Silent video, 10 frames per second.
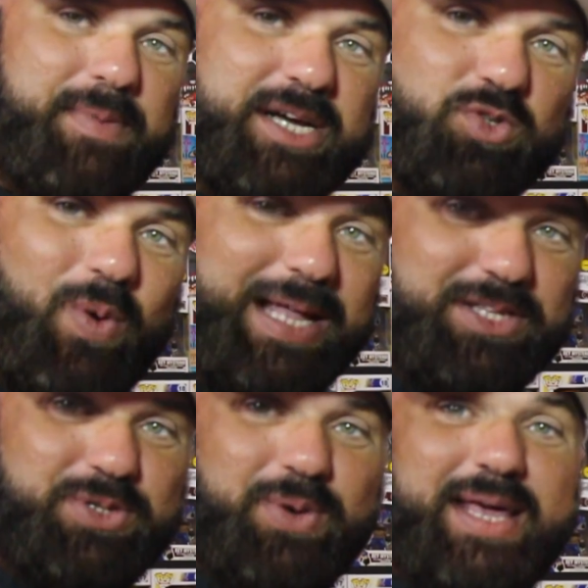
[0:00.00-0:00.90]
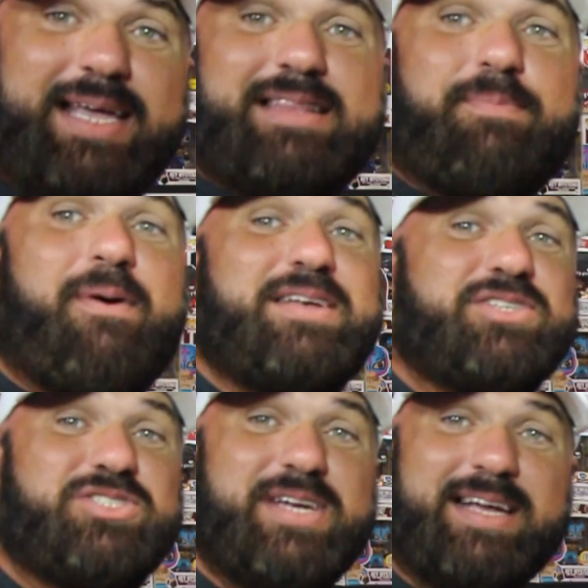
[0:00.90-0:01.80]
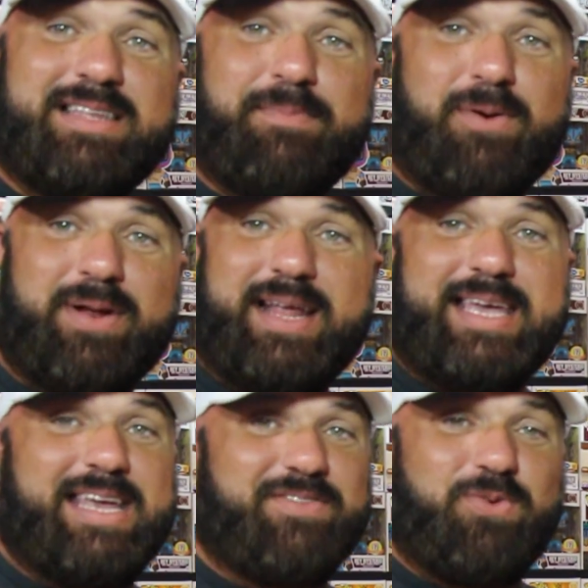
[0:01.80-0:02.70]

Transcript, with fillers: Because waiting too late, the price is jacked up on it and I can't